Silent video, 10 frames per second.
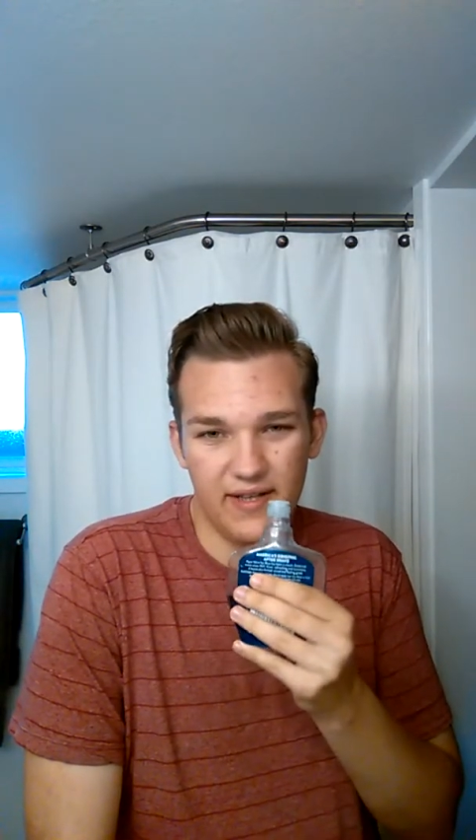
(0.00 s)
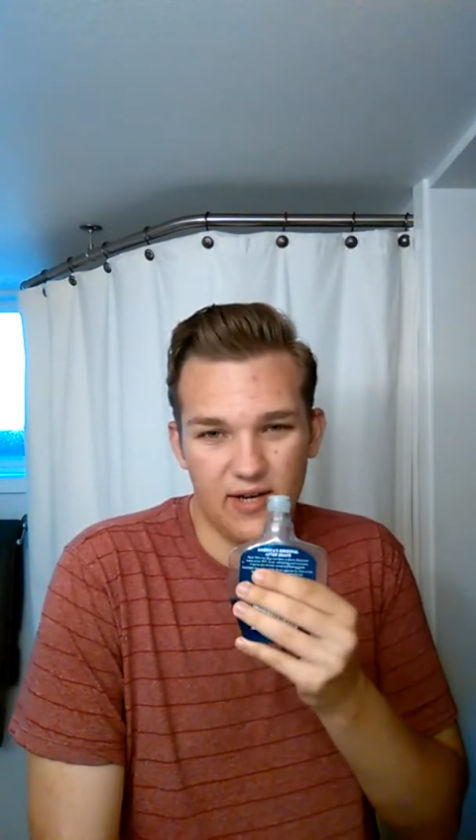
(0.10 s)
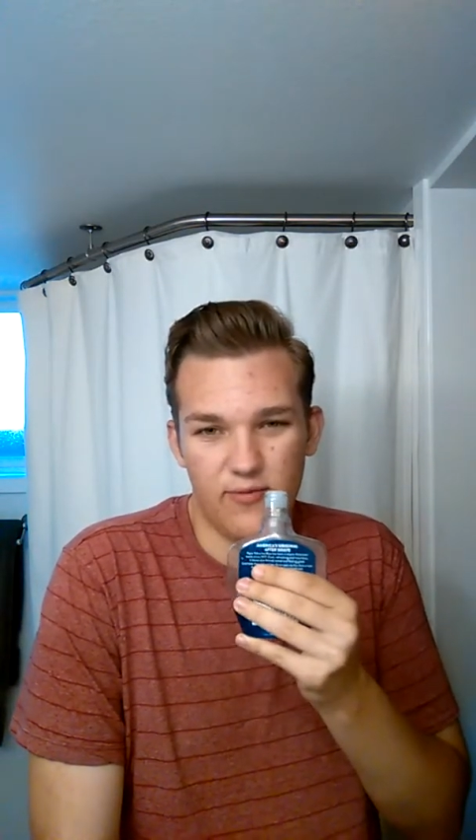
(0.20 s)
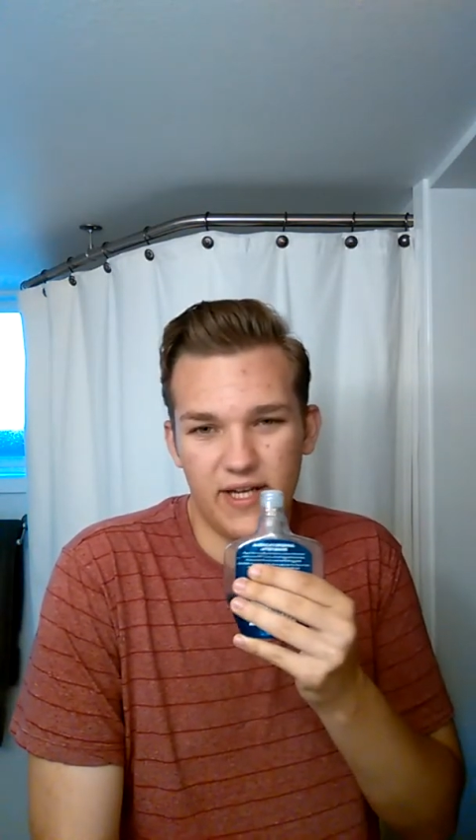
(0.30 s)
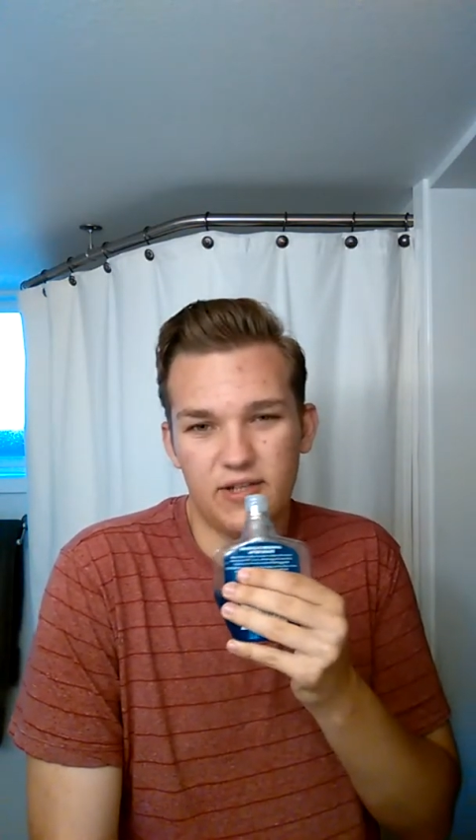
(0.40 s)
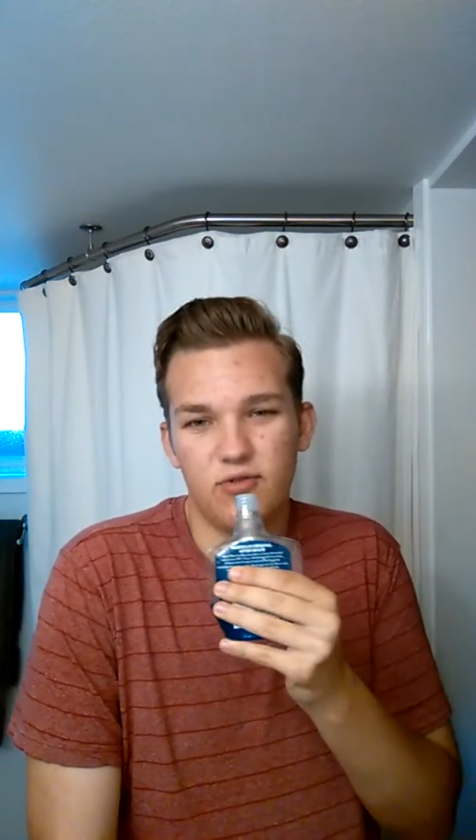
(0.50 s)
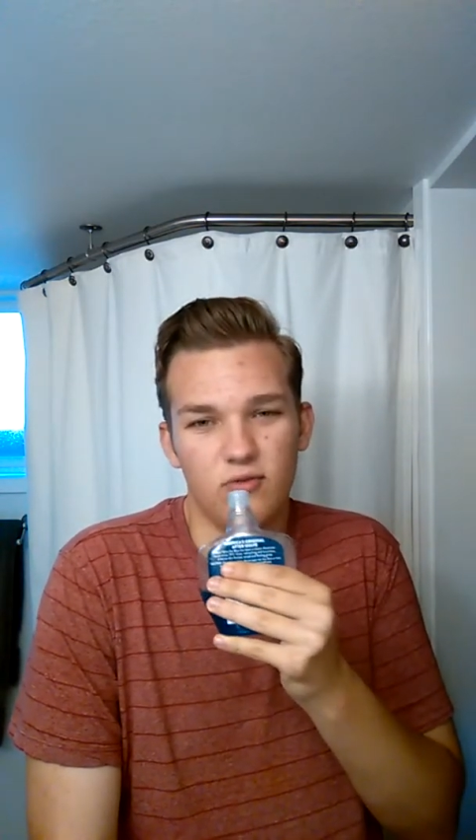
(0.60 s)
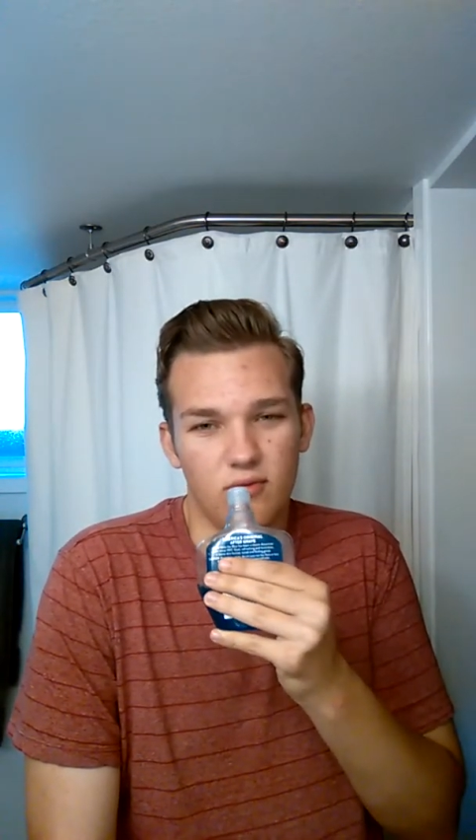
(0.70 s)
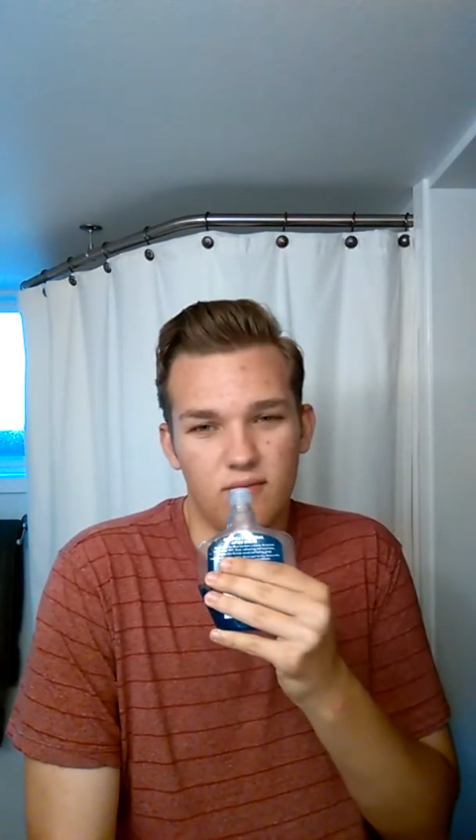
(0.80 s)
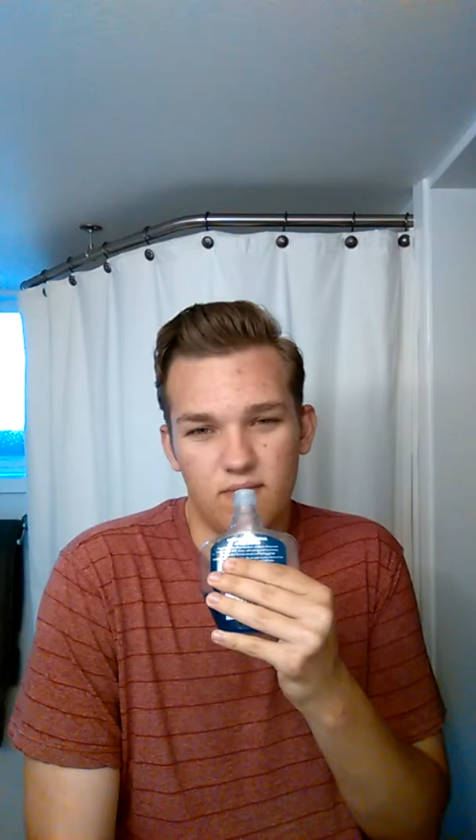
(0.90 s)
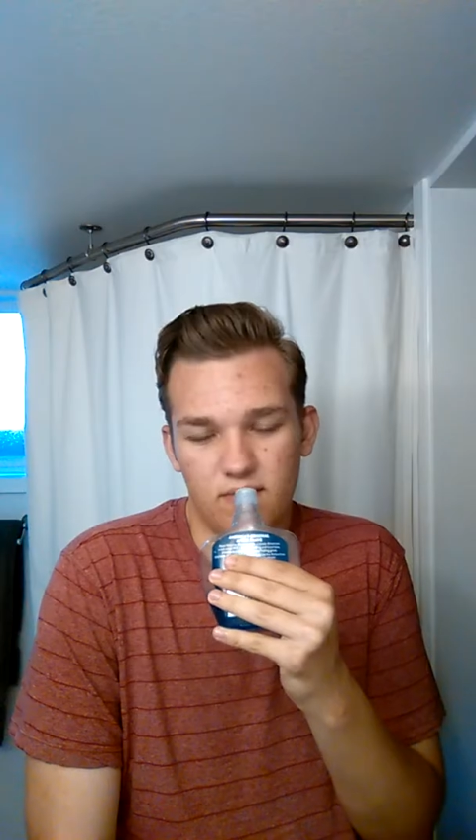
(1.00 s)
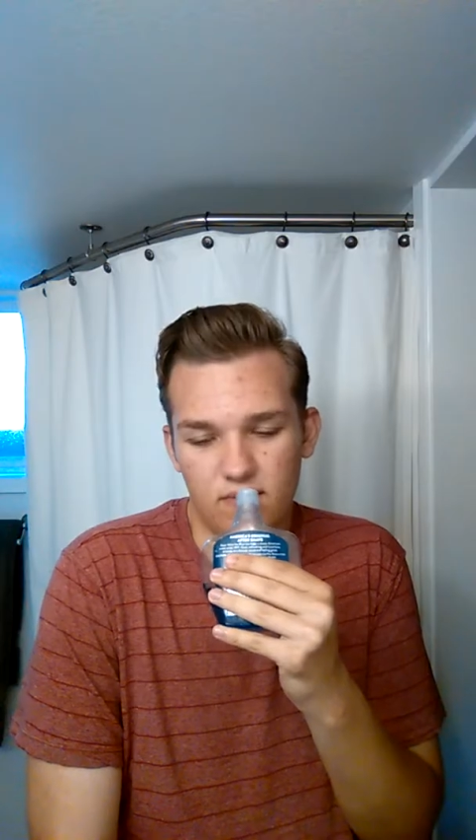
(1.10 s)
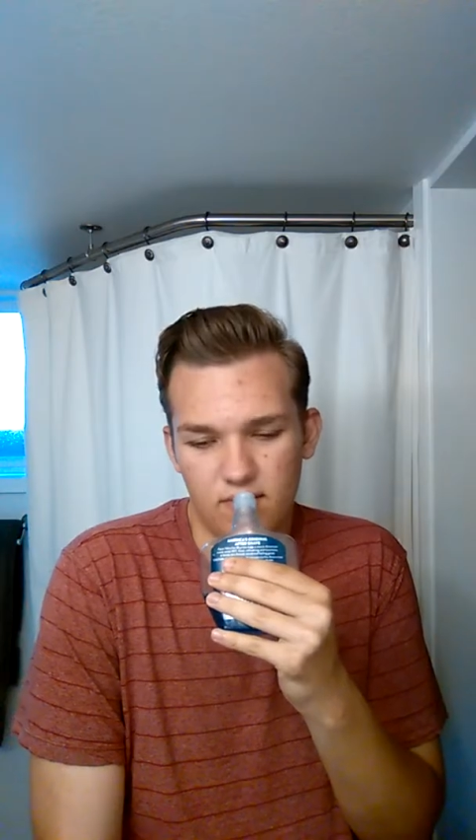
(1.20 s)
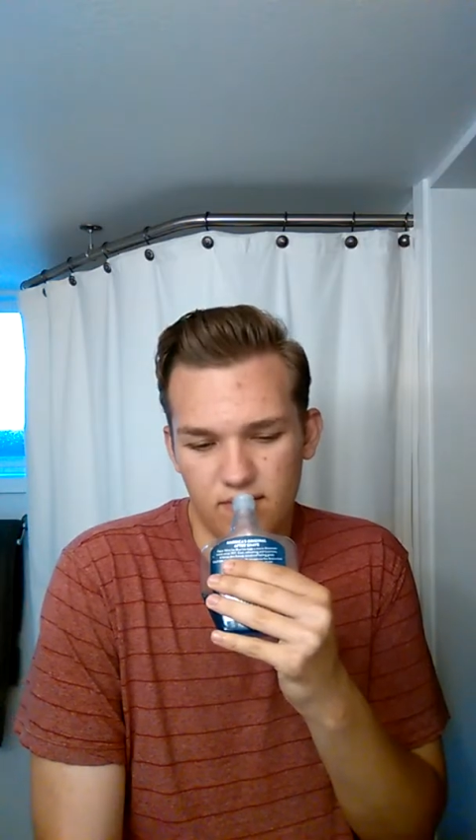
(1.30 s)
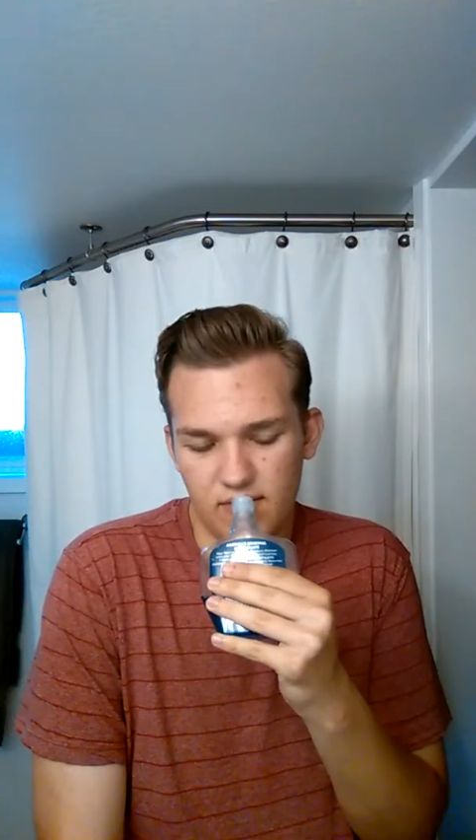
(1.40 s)
And like week 2,
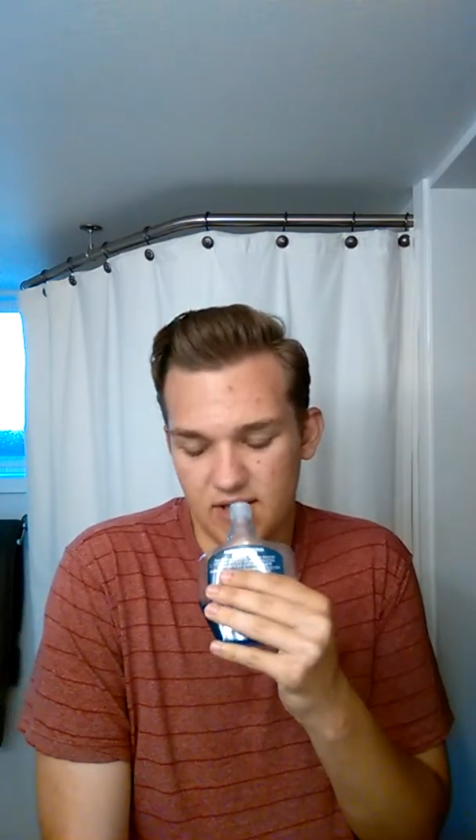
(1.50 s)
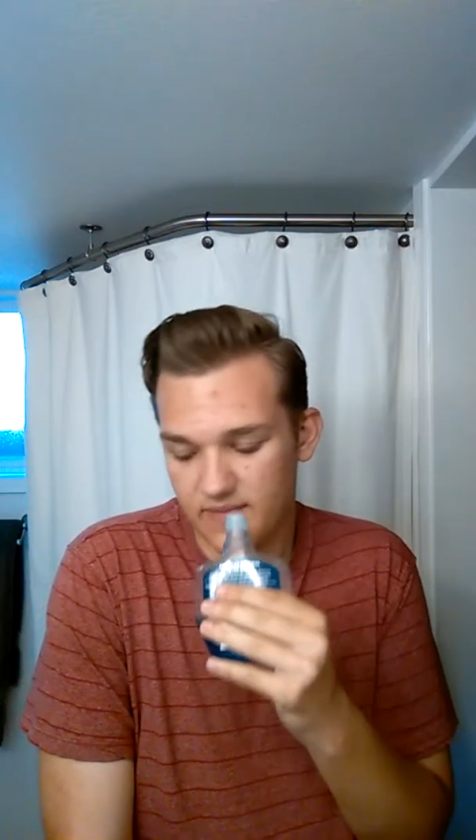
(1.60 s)
it